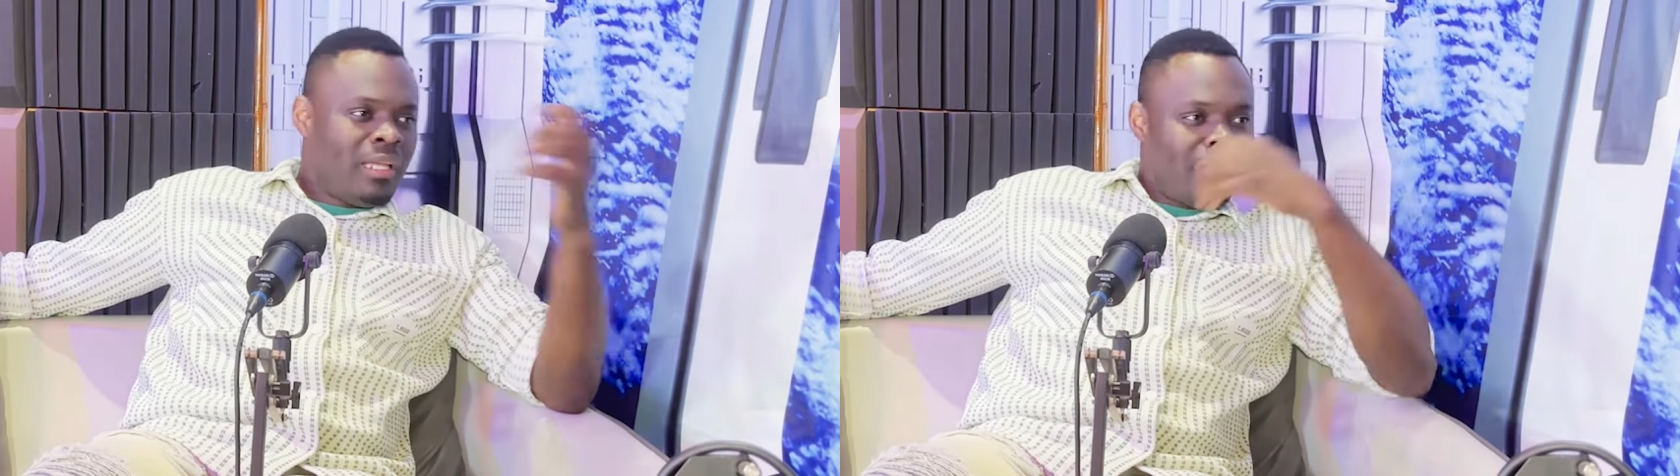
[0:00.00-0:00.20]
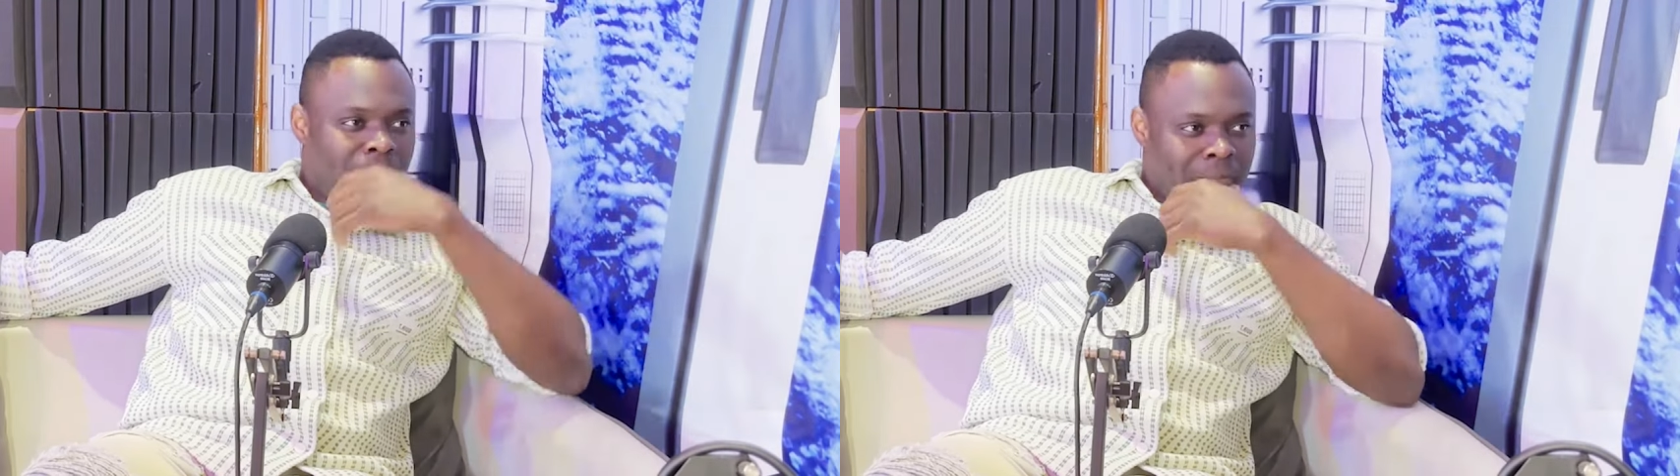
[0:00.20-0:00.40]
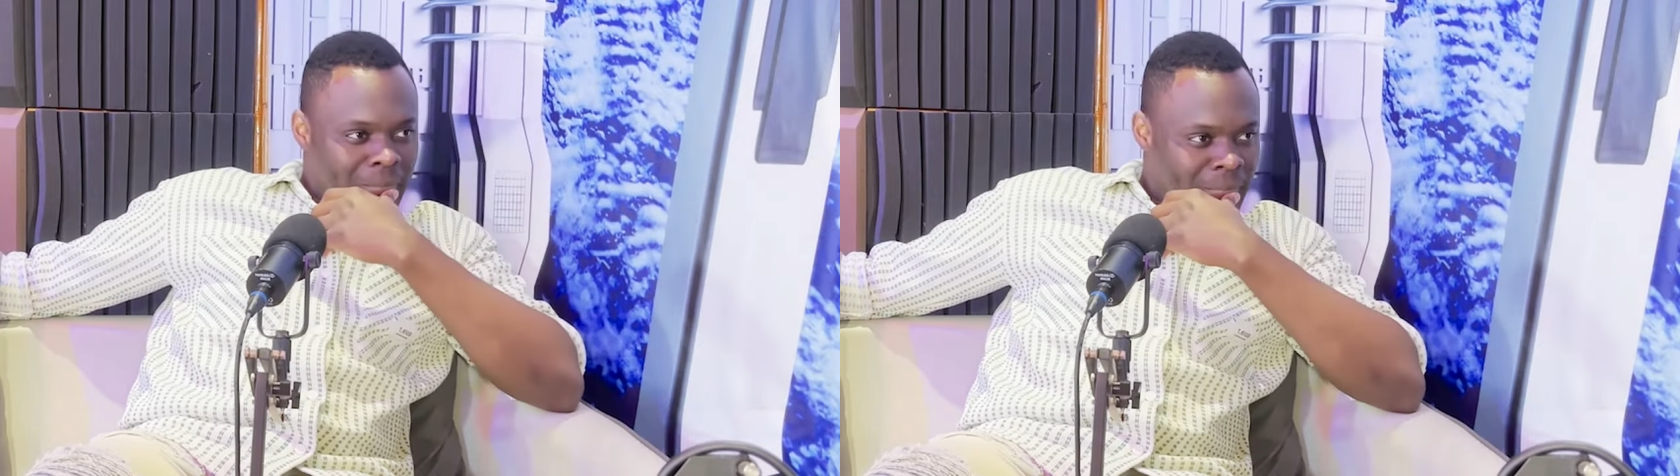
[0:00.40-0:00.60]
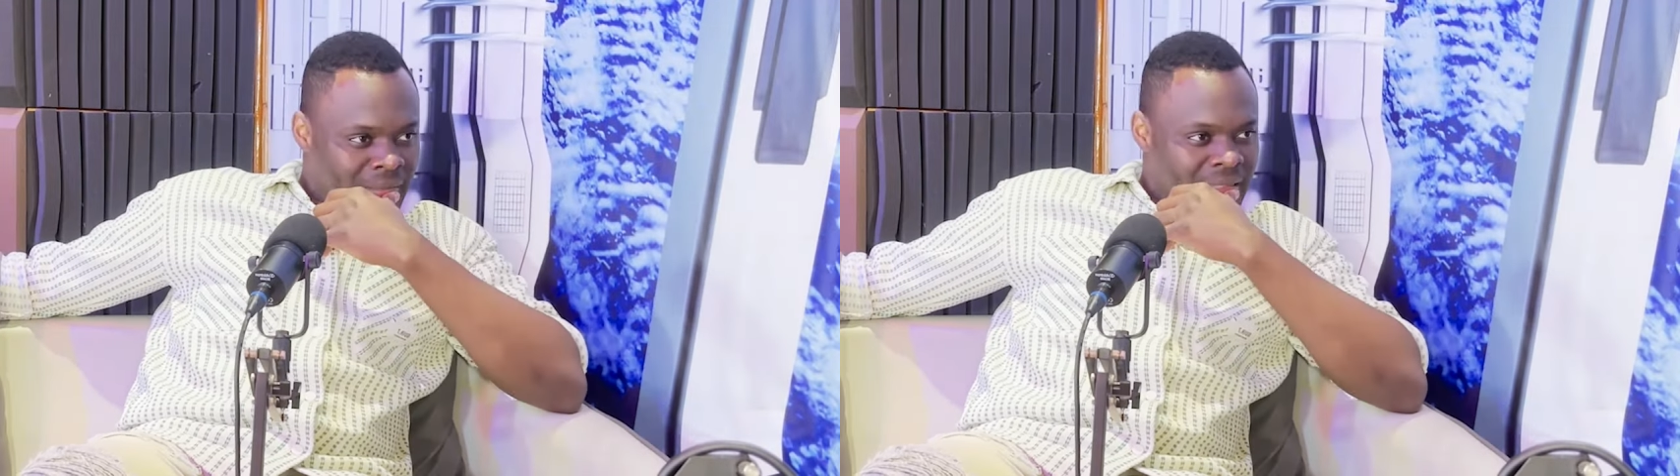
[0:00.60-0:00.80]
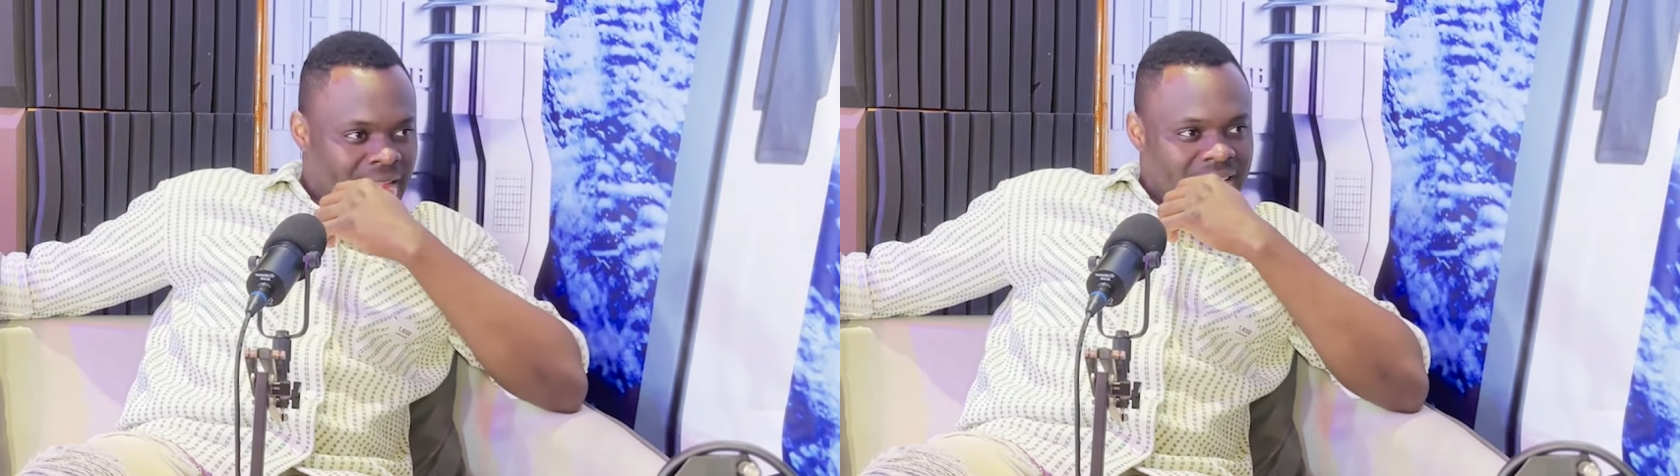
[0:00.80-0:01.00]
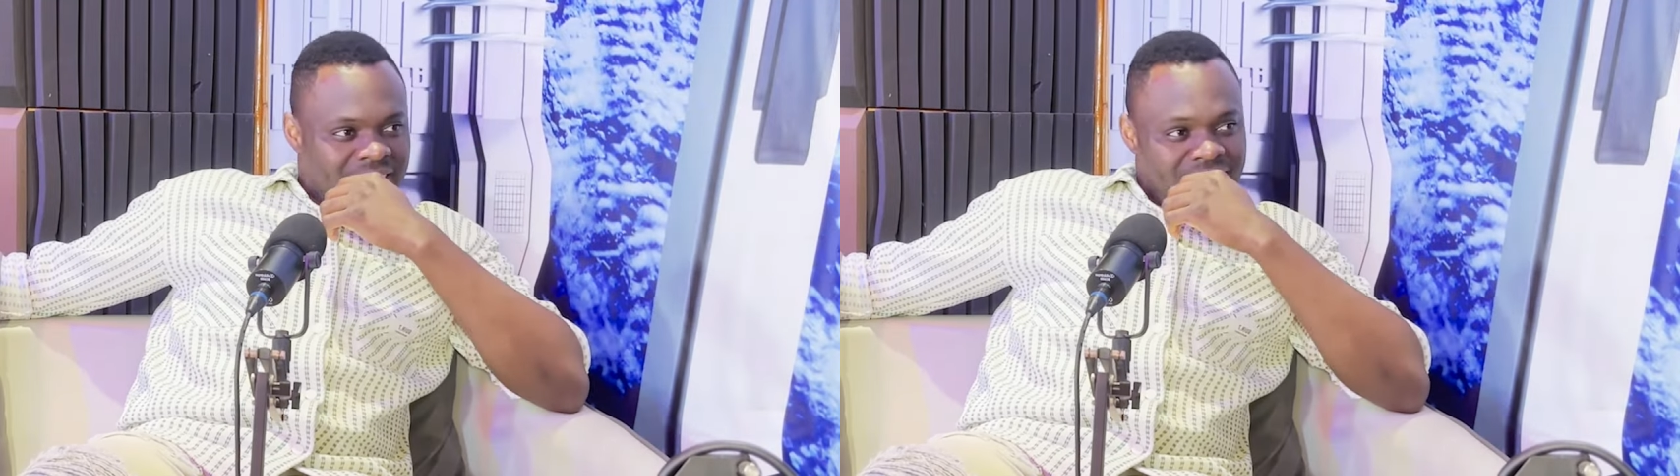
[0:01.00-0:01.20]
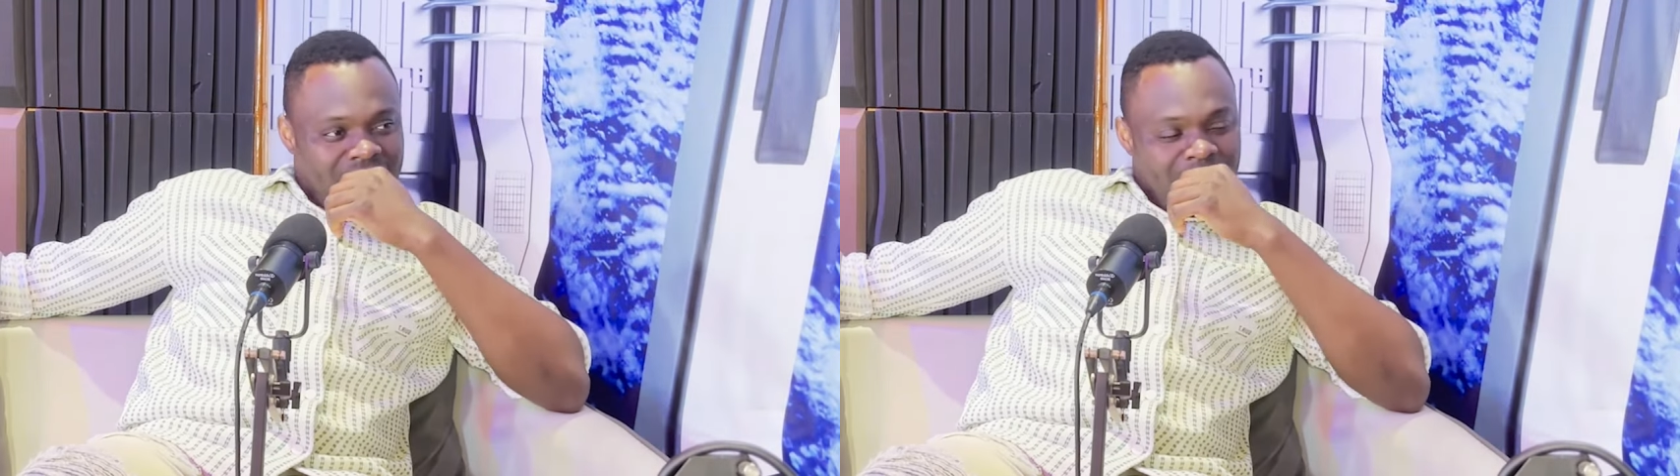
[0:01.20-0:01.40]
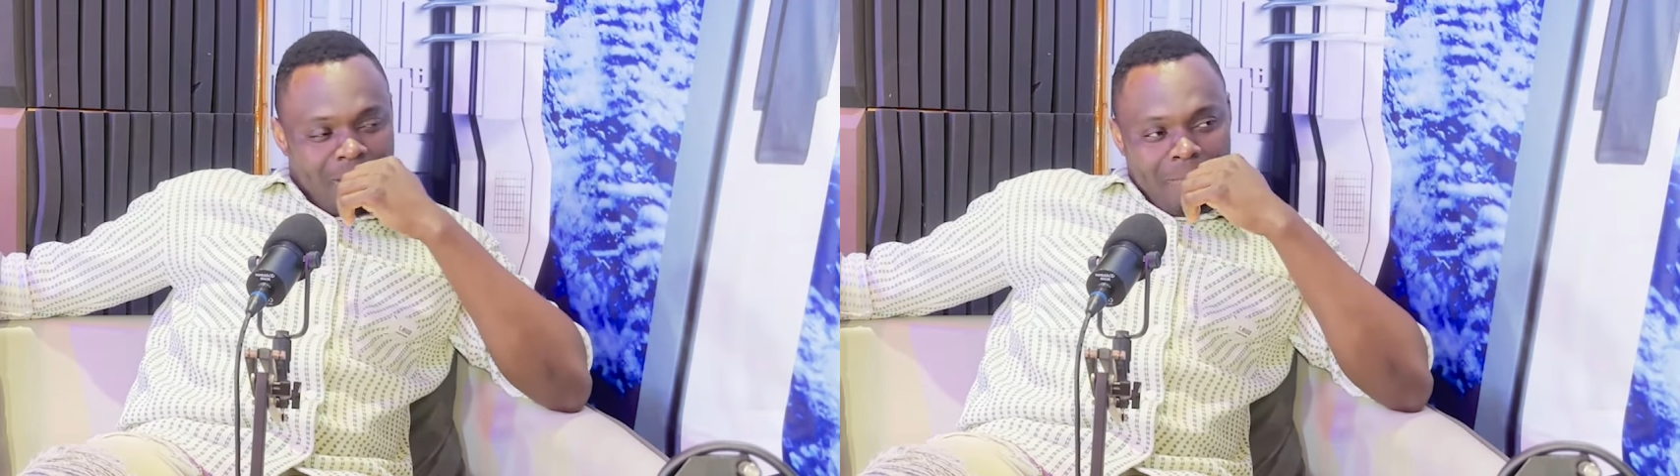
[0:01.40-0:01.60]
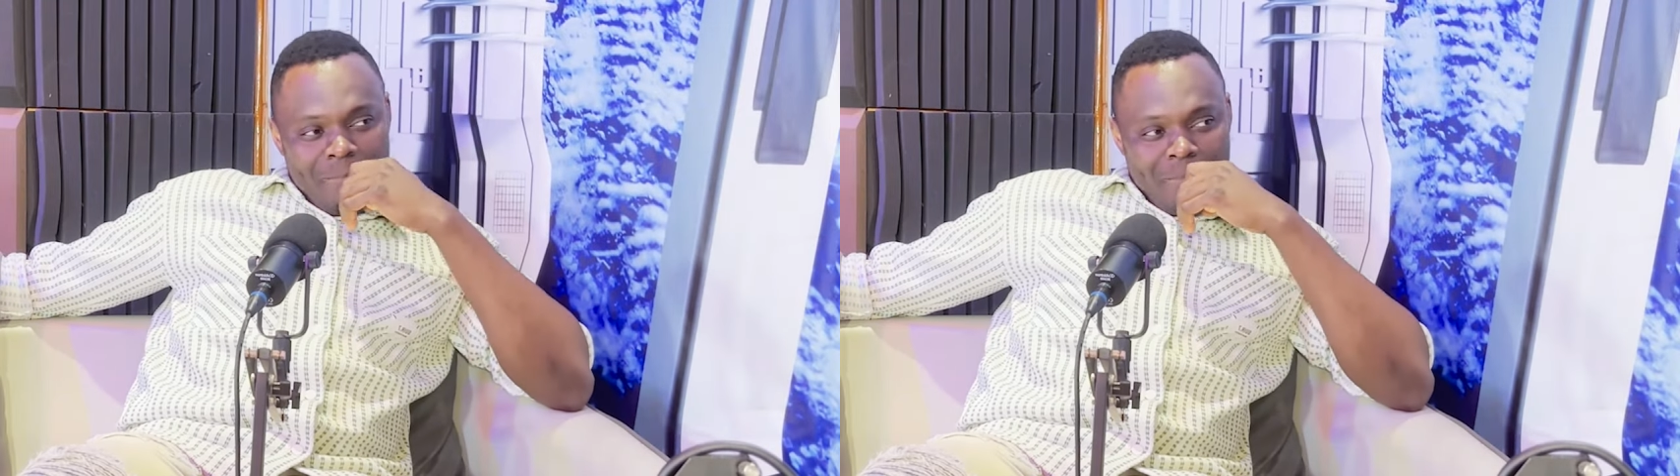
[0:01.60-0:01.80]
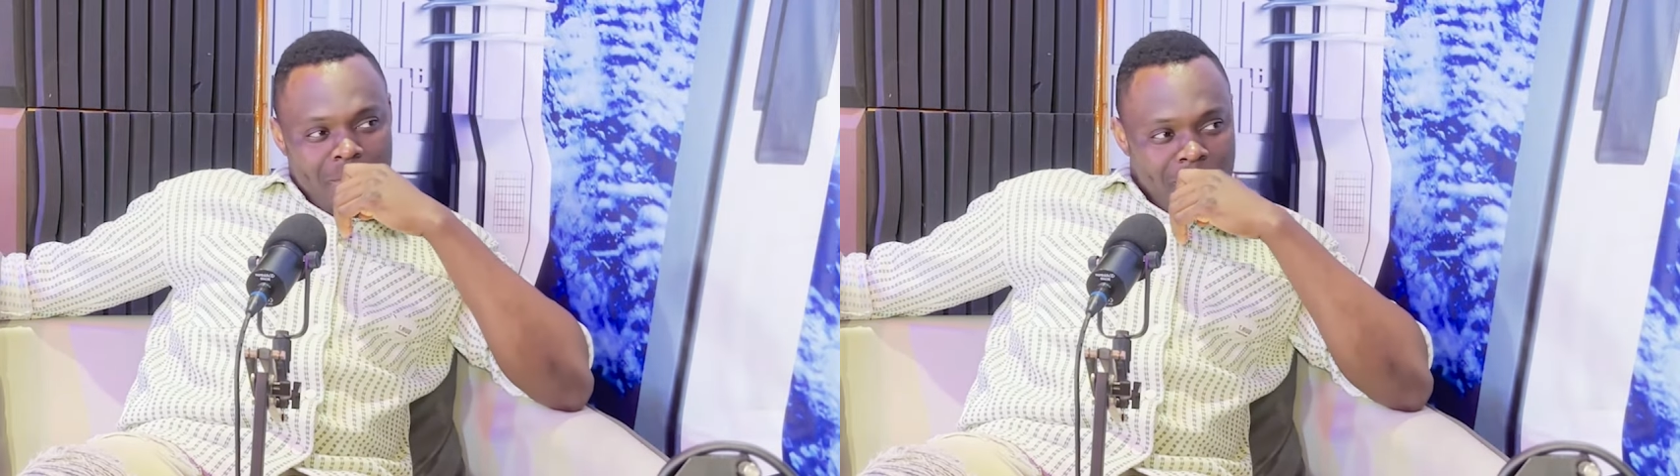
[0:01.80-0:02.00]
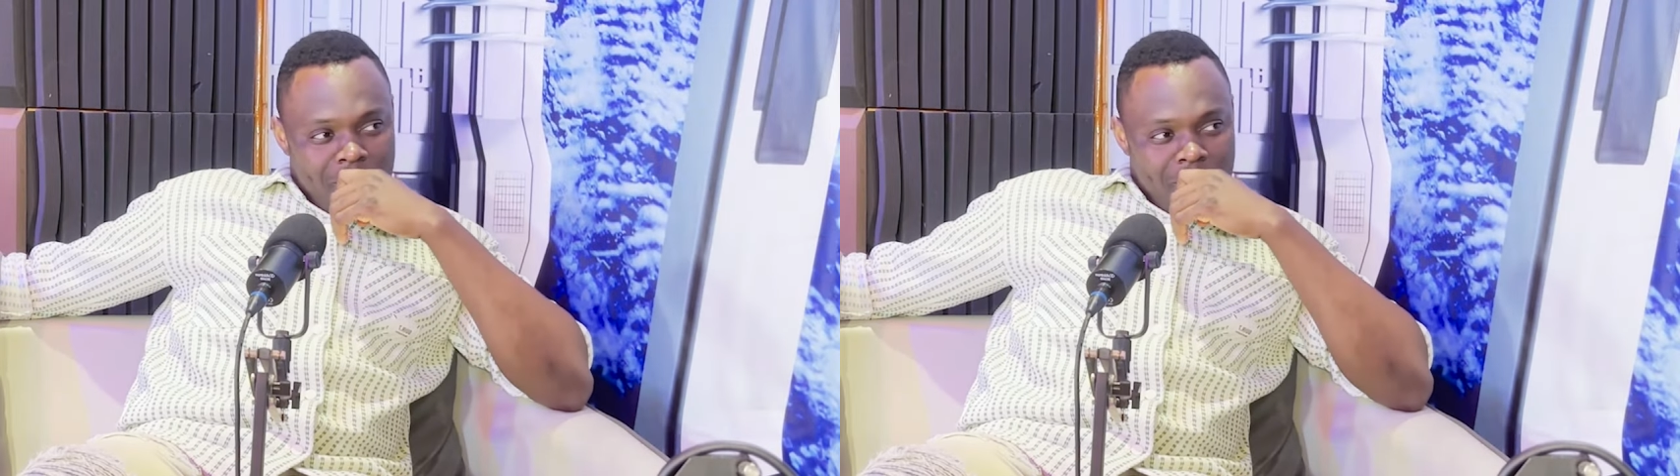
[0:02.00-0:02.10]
No, it can't make you more angry because